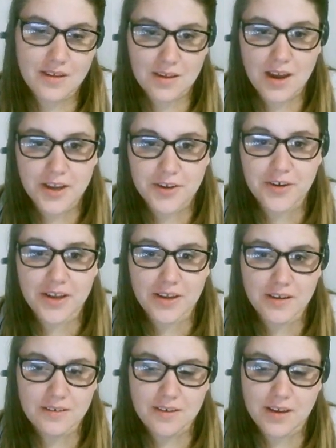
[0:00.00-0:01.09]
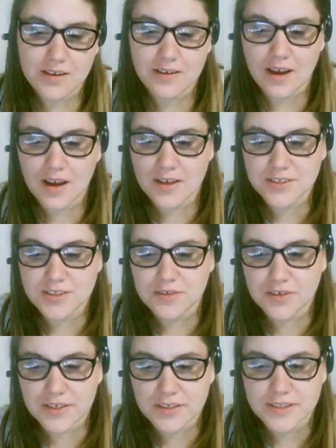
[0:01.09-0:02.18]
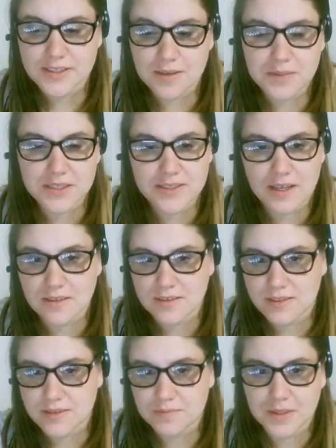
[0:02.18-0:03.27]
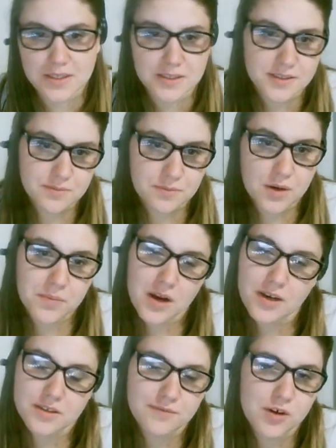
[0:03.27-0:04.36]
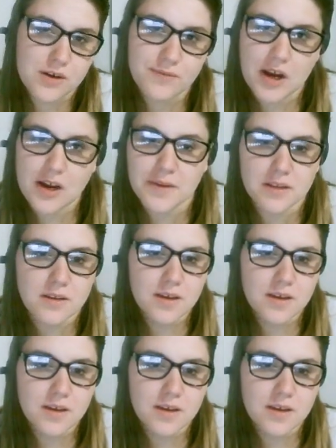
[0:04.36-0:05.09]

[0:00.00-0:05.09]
I agree. And I also agree to some extent it's because we're a product of our environment.